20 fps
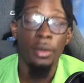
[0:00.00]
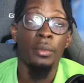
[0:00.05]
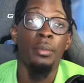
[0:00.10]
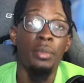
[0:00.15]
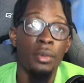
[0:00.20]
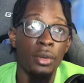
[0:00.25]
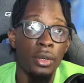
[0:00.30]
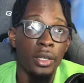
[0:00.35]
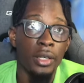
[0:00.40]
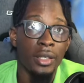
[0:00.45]

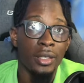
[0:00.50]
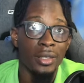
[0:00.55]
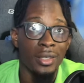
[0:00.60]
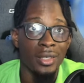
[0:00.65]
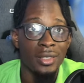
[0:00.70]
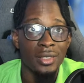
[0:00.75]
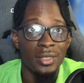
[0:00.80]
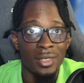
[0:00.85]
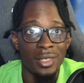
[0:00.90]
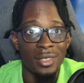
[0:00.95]
Boy,
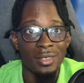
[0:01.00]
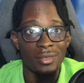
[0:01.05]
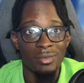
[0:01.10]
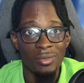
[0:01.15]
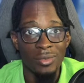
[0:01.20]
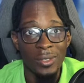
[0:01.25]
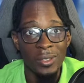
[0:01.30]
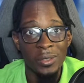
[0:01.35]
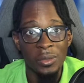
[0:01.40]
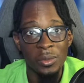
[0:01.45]
this was
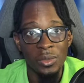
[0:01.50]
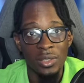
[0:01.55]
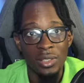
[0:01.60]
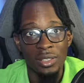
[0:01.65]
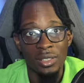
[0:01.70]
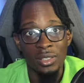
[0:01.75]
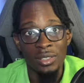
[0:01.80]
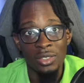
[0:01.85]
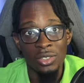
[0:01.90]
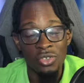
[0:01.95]

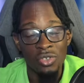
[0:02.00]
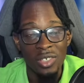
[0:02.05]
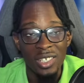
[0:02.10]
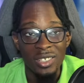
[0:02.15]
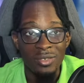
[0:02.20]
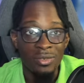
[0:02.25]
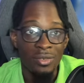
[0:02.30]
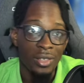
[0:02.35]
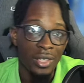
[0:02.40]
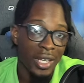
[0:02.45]
a
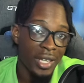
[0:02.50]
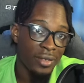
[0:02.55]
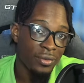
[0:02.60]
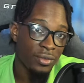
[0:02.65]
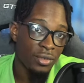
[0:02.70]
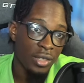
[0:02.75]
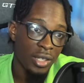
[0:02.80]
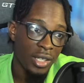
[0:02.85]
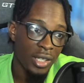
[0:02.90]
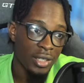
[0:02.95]
stressful last
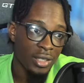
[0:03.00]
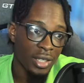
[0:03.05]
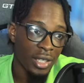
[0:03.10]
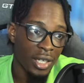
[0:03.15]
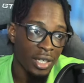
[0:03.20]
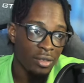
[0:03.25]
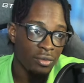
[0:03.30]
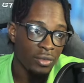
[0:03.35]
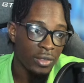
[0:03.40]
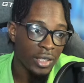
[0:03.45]
few days. I
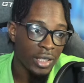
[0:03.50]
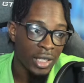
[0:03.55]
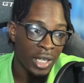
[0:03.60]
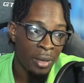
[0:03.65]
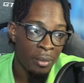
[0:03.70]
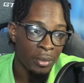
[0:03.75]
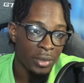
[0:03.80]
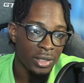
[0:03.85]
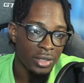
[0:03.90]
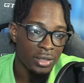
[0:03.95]
didn't really get
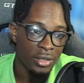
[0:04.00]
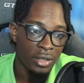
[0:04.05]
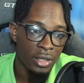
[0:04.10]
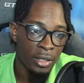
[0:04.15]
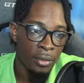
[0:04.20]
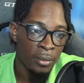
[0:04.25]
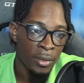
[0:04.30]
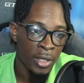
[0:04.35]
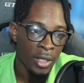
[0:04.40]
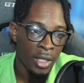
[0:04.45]
much
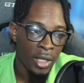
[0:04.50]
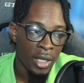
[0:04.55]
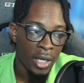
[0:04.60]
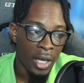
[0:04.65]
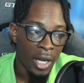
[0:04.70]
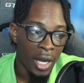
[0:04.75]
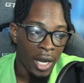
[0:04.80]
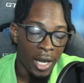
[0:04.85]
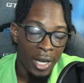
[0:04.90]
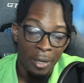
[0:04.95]
sleep.
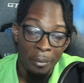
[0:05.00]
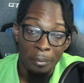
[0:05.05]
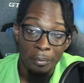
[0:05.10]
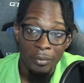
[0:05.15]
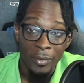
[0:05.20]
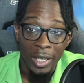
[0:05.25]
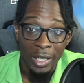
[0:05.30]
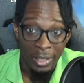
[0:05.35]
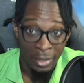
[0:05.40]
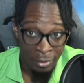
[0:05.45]
I
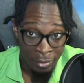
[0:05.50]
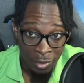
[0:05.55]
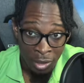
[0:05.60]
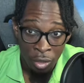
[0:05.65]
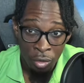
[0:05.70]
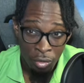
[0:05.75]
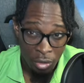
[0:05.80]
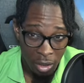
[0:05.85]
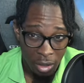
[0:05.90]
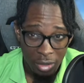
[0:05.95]
now
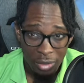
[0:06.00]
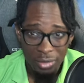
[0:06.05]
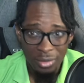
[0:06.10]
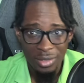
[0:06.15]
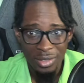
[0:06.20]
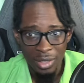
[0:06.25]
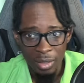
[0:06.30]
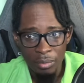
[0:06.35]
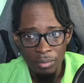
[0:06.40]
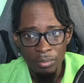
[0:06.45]
gotten
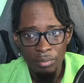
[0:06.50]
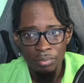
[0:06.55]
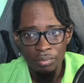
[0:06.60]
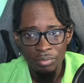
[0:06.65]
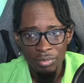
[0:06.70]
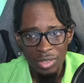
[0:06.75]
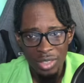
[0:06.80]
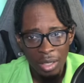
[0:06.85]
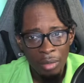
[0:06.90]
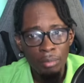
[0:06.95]
some
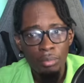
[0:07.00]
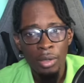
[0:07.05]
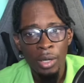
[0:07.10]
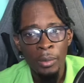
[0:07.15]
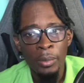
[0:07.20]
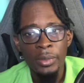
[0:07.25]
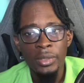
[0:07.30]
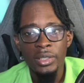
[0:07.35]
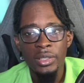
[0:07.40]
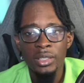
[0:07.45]

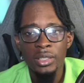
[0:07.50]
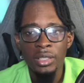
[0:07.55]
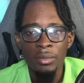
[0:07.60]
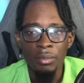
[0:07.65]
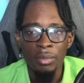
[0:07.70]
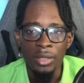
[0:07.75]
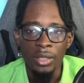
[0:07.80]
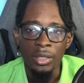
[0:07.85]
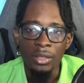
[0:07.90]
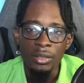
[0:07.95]
proper sleep,
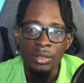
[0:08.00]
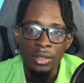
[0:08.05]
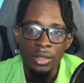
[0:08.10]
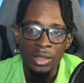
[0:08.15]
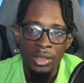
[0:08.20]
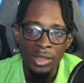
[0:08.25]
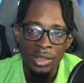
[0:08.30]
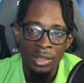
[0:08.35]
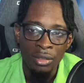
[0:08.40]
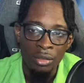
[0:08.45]
but
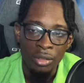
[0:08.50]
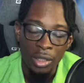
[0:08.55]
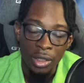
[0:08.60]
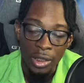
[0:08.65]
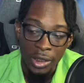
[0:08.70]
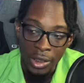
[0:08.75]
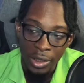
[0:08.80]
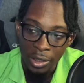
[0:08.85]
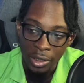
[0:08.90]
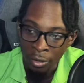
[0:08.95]
it's still not
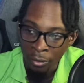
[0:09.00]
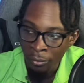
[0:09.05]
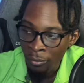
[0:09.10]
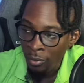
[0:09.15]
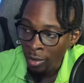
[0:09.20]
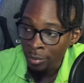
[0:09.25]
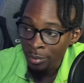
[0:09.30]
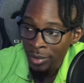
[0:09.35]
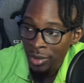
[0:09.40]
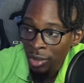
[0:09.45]
enough.
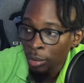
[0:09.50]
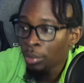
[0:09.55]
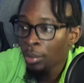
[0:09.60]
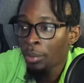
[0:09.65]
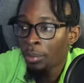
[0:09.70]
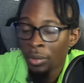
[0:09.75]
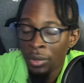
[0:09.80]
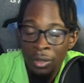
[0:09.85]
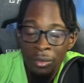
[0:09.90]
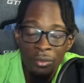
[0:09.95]
I'm still
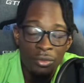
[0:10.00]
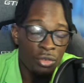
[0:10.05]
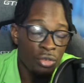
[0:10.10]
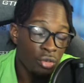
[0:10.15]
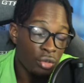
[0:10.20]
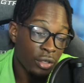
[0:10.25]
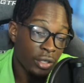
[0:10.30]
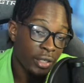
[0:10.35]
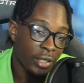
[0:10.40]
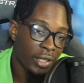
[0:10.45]
preparing for New
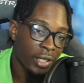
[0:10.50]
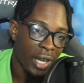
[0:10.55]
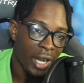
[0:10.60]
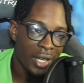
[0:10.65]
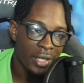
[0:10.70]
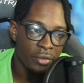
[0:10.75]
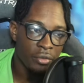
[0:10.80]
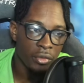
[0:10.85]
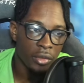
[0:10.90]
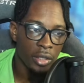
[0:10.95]
York. It
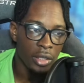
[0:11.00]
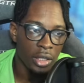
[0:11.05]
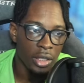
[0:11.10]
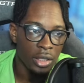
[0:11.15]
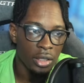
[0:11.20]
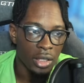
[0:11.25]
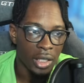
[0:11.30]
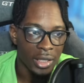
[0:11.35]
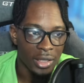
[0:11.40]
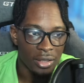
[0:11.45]
has really
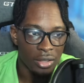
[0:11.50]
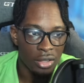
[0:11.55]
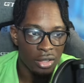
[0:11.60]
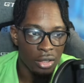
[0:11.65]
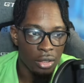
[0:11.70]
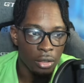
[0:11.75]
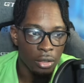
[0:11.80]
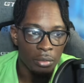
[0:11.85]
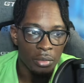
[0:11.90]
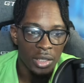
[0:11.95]
like
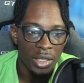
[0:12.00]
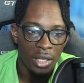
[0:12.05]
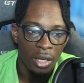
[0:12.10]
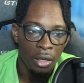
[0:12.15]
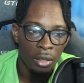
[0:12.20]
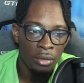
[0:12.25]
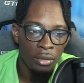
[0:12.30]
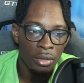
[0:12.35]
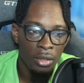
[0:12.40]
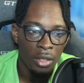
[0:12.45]
slowed me
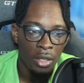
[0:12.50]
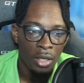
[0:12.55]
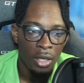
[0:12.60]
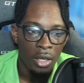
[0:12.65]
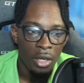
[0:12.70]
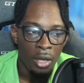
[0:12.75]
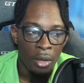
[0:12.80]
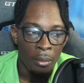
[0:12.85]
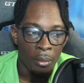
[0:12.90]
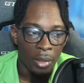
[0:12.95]
down,
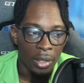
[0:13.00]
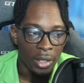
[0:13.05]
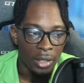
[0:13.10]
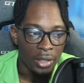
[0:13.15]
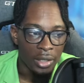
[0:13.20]
but